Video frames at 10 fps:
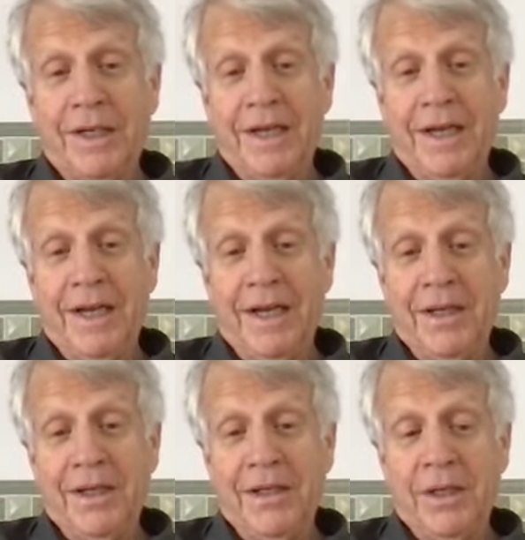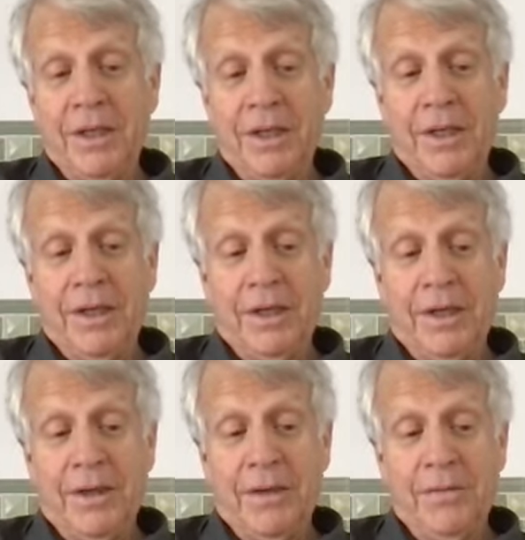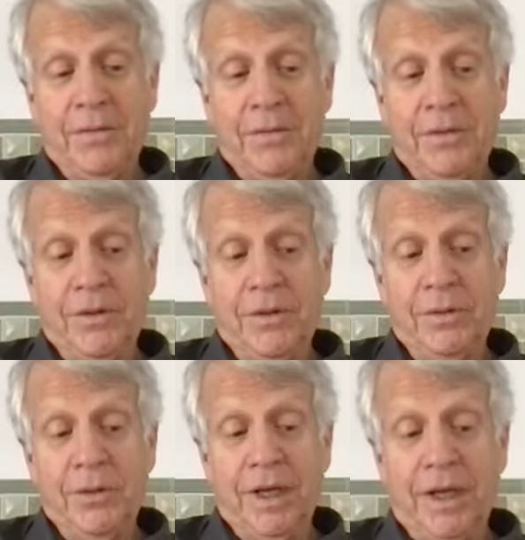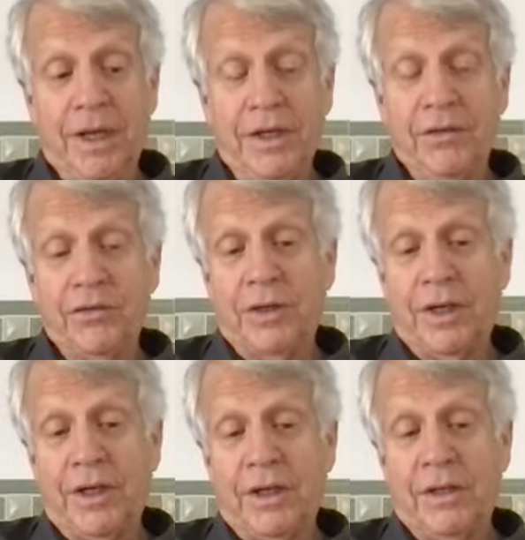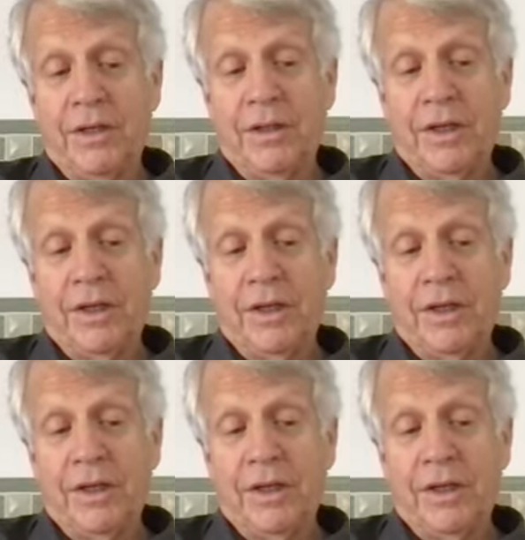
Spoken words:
And to do that in Israel,